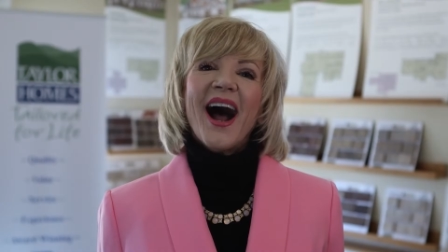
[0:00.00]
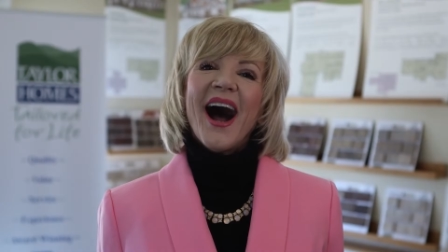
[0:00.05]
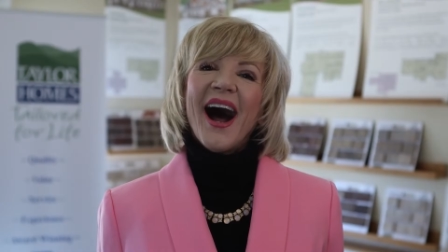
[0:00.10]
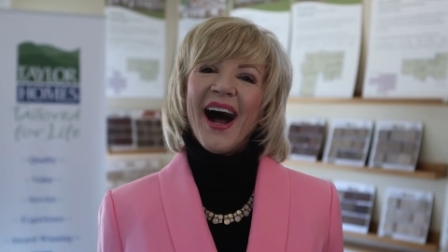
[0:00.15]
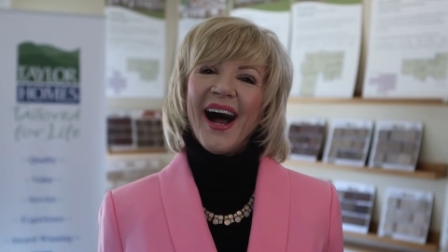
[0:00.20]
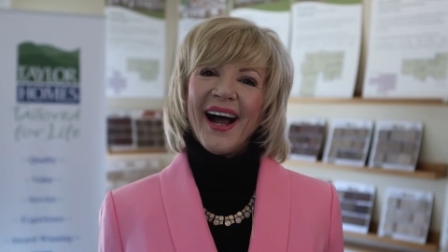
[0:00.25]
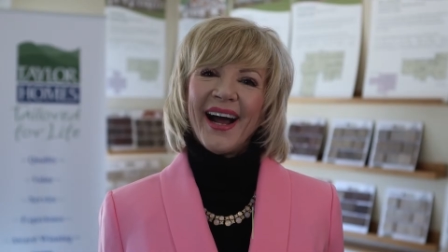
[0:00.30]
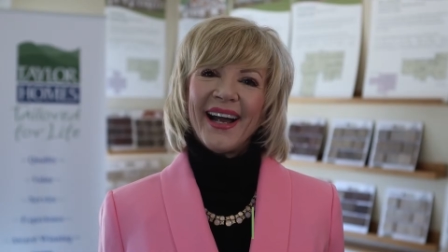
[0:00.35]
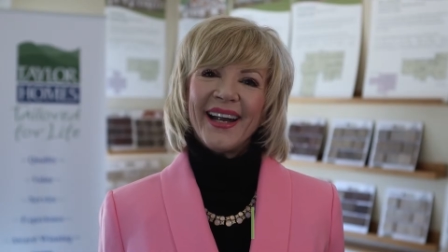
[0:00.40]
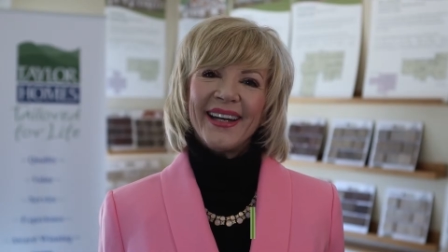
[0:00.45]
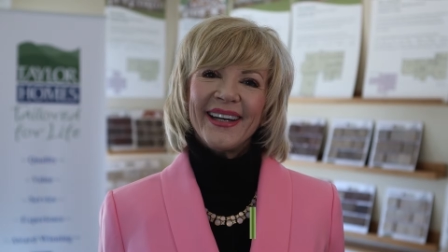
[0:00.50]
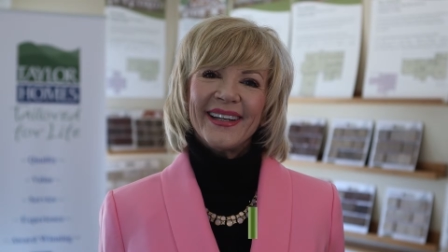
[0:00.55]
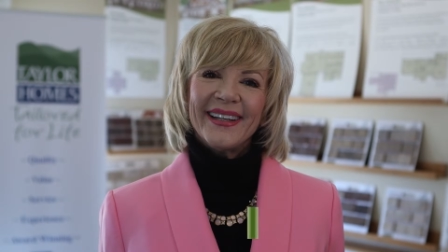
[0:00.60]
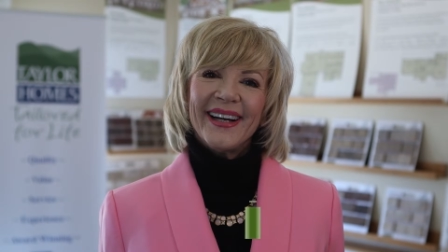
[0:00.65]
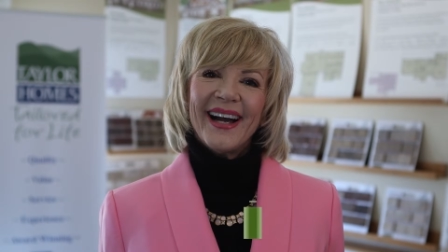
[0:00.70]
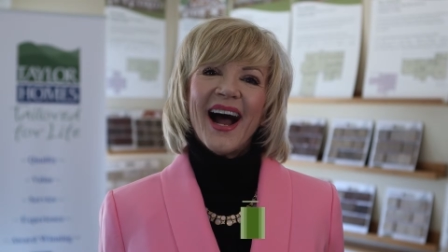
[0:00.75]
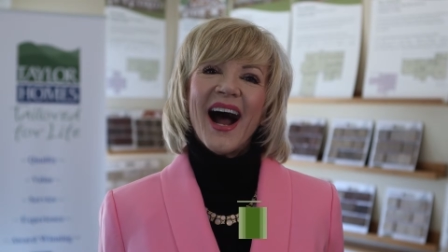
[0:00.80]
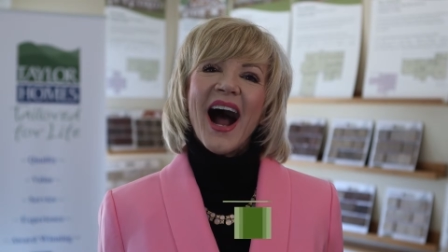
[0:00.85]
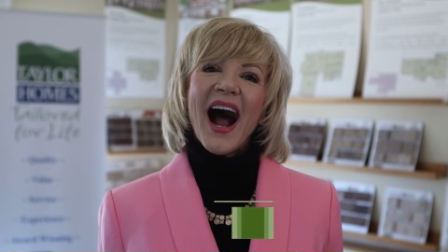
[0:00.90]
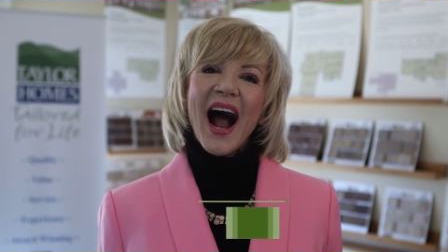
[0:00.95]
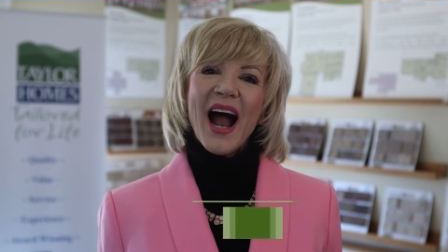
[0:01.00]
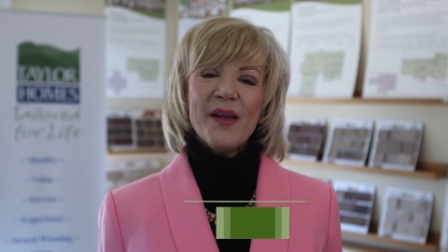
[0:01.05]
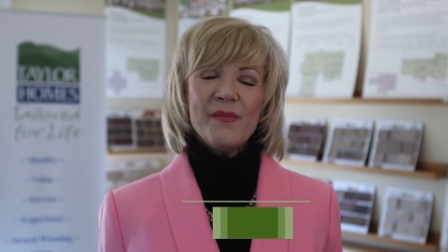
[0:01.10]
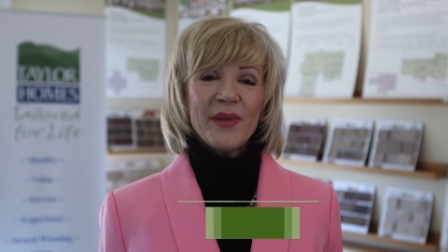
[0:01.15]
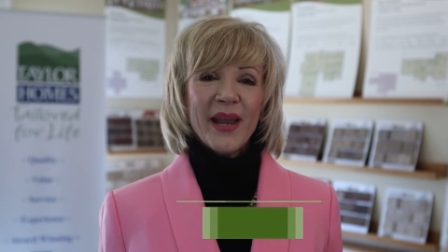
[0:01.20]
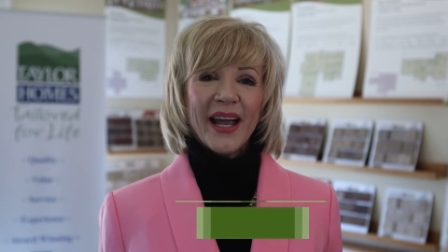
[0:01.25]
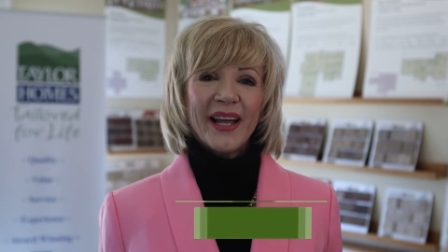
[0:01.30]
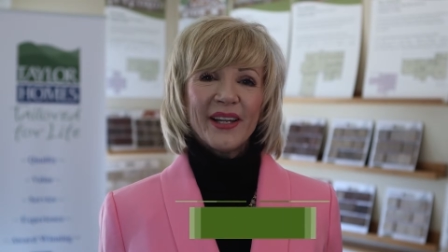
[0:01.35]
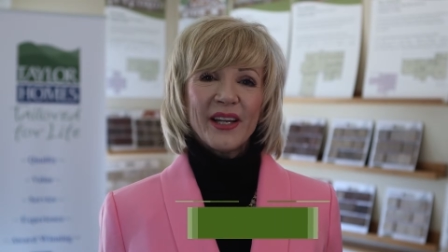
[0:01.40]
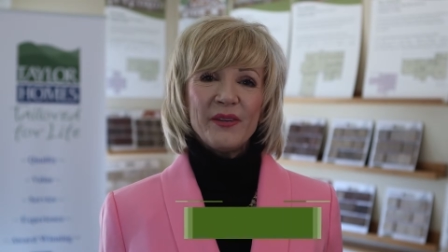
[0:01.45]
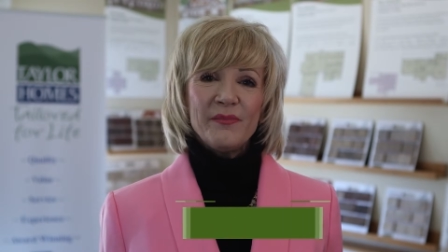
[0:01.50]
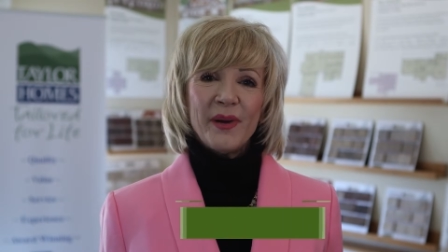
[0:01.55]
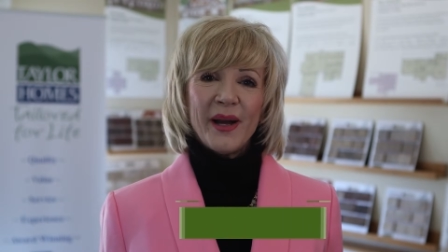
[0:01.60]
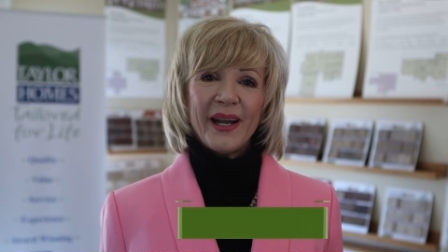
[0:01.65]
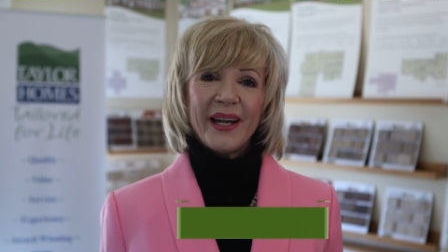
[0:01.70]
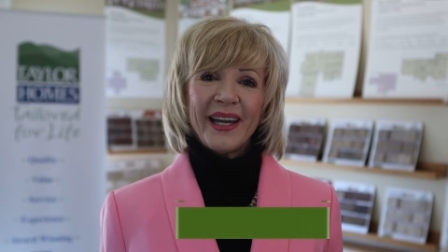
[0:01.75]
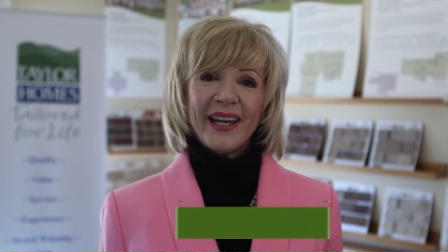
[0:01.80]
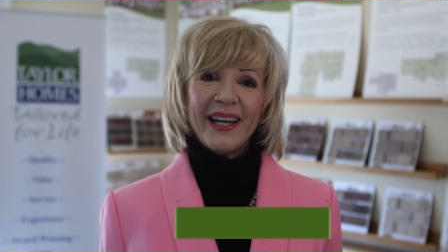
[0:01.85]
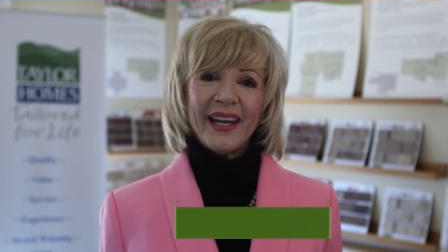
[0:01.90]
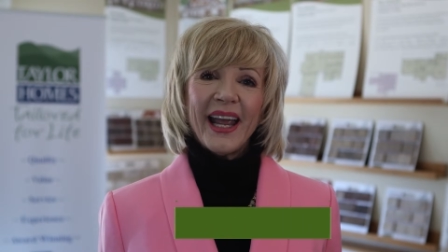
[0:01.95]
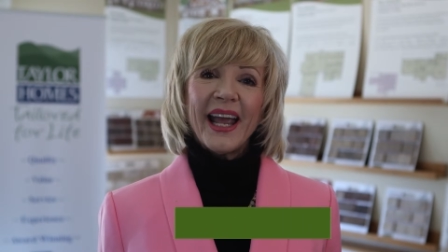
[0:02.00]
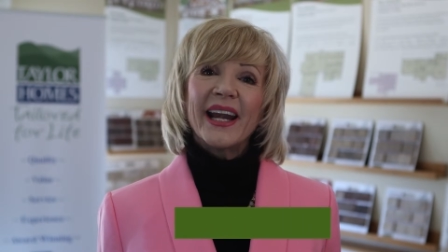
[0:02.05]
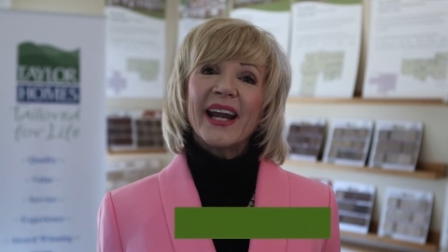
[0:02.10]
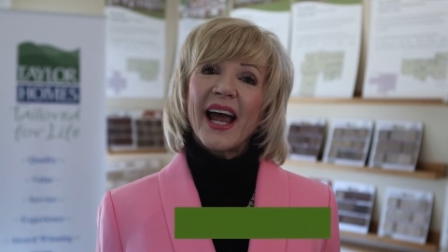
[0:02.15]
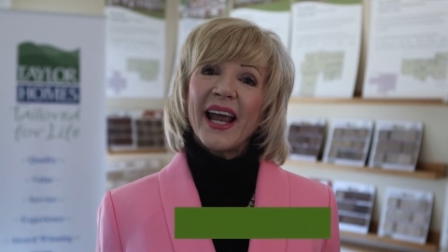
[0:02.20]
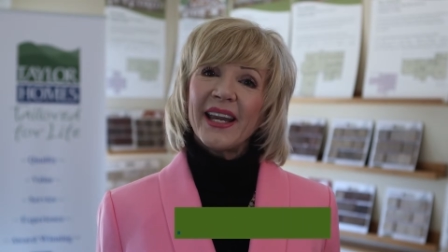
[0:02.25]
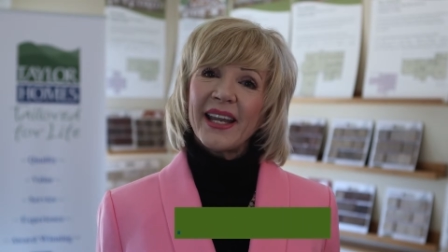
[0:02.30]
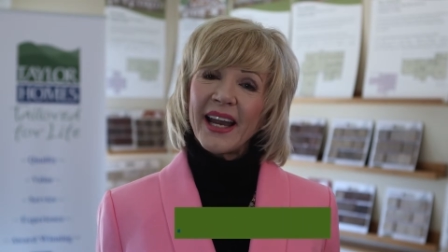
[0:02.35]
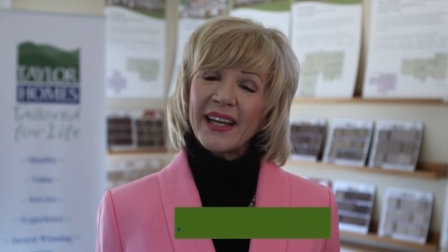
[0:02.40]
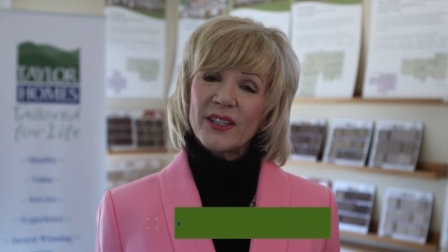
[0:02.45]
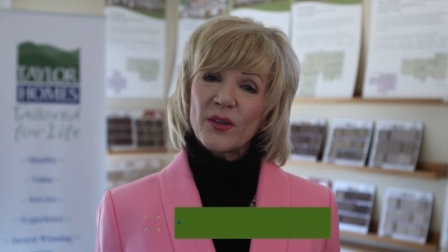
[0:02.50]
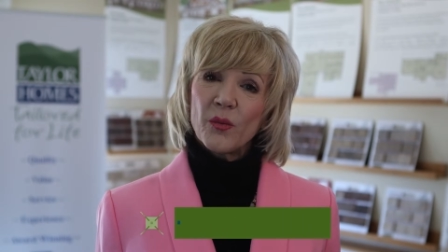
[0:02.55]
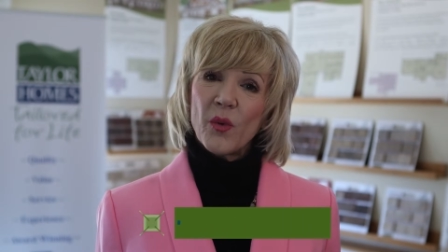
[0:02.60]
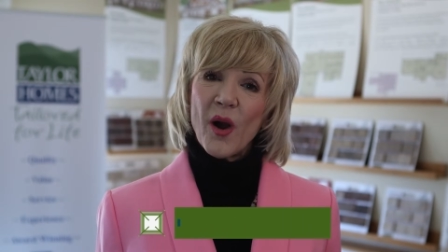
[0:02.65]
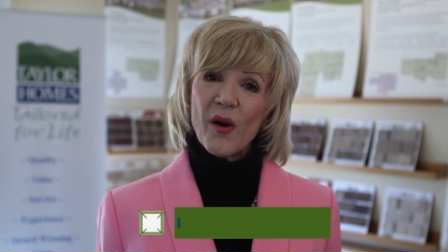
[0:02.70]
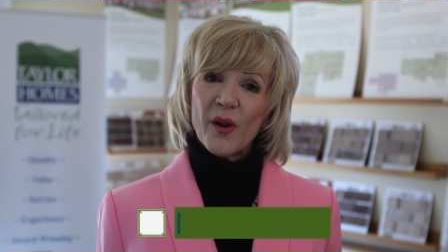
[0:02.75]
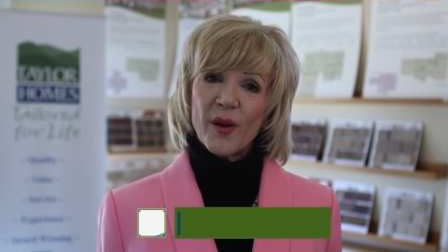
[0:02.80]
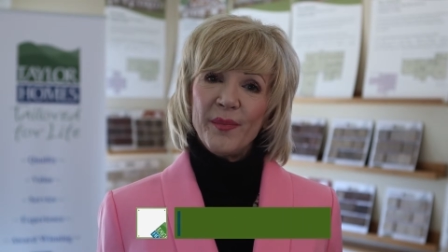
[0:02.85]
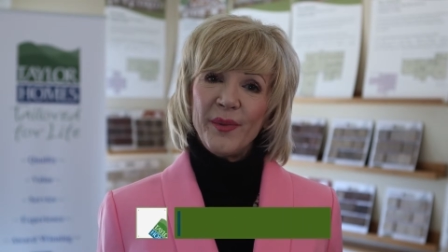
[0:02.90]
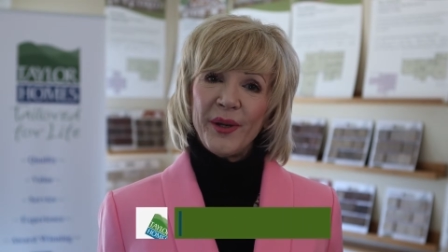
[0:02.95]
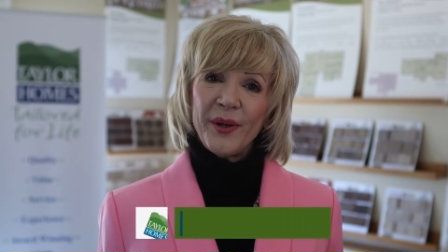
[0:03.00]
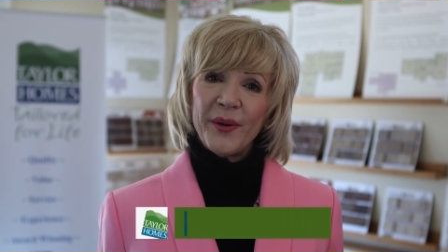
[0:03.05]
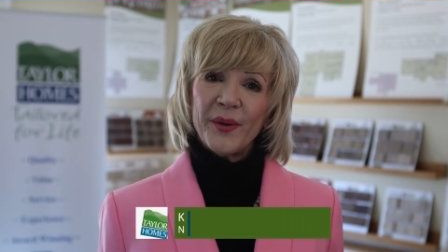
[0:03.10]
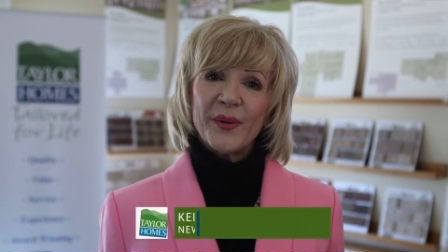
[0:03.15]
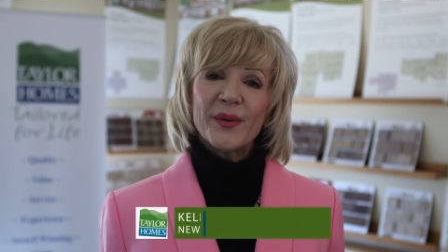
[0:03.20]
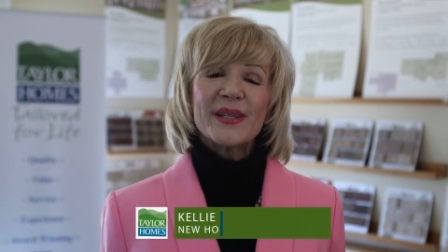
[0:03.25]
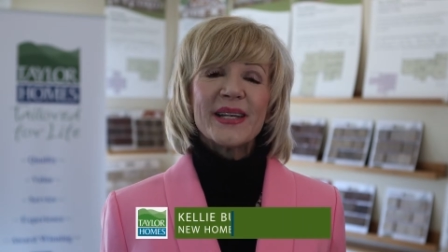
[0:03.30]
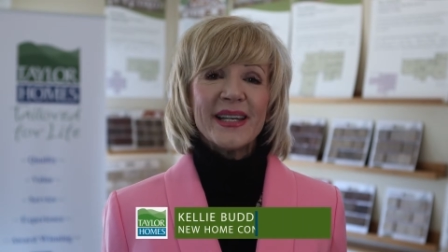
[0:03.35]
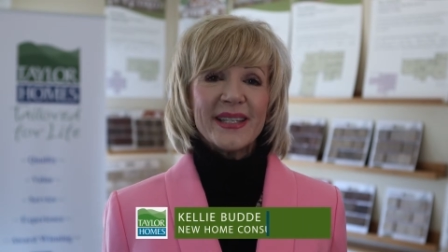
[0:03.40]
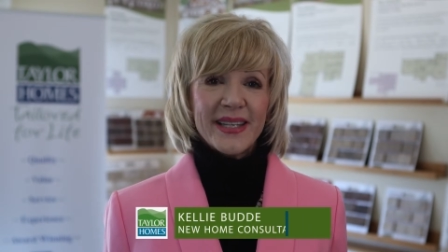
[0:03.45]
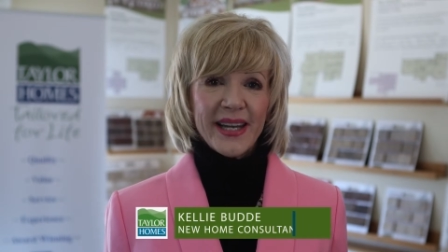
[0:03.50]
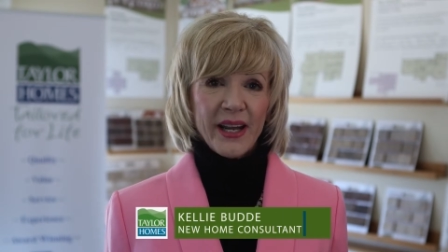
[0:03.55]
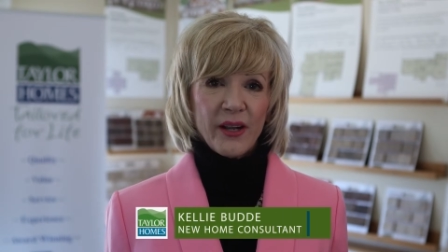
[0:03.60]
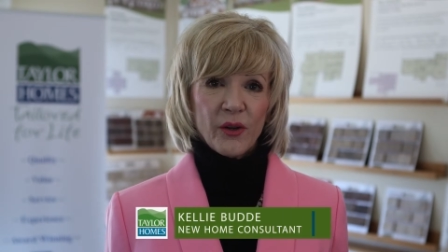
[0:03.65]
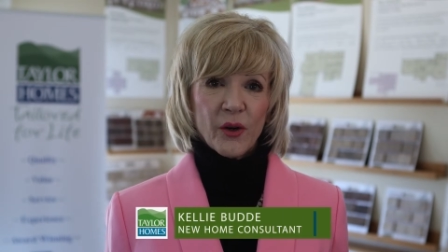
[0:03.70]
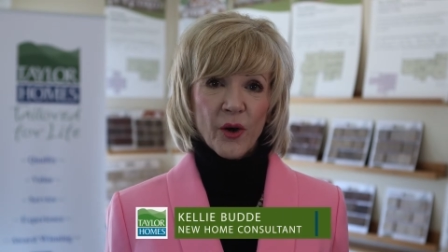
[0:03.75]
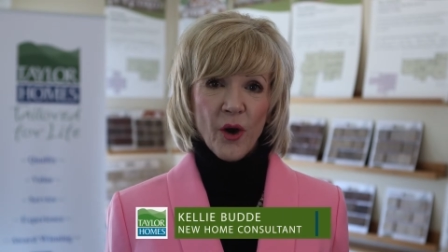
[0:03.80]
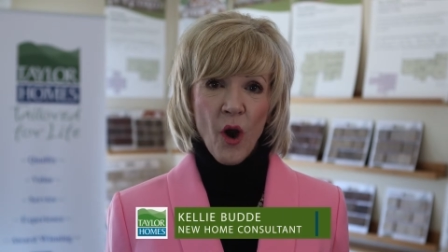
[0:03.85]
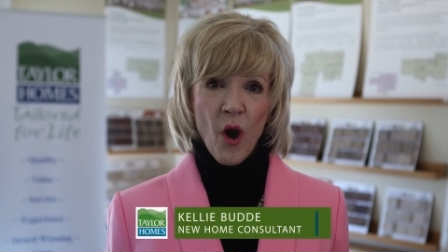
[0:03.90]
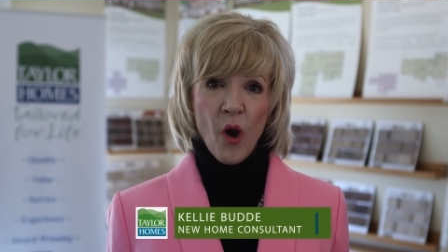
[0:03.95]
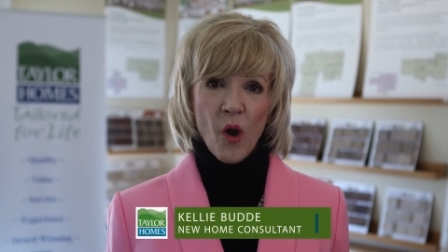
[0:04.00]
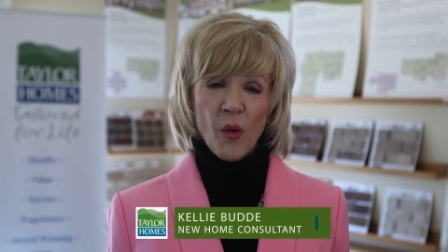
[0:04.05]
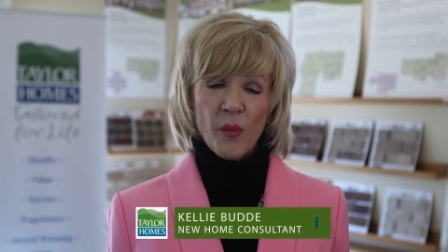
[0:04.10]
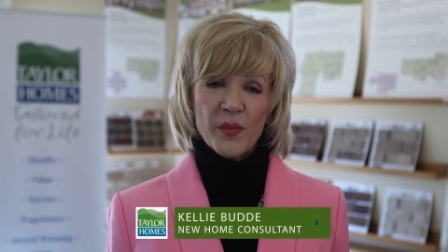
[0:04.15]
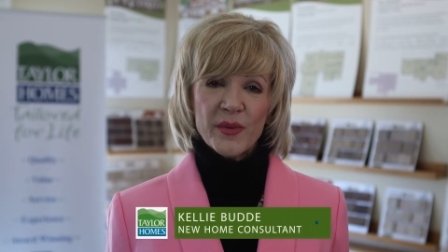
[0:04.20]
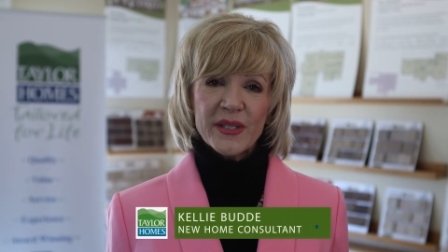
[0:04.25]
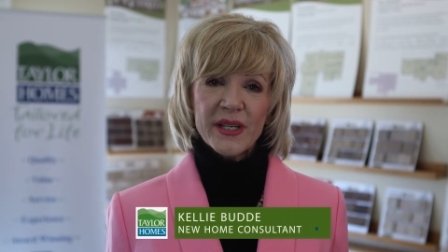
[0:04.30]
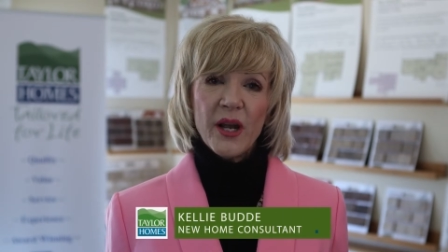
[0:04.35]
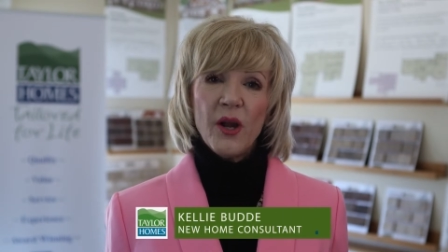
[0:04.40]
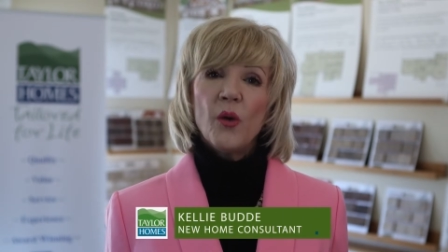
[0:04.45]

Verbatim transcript: Hi, I'm Kellie Budde, and I'd like to welcome you to Taylor Homes,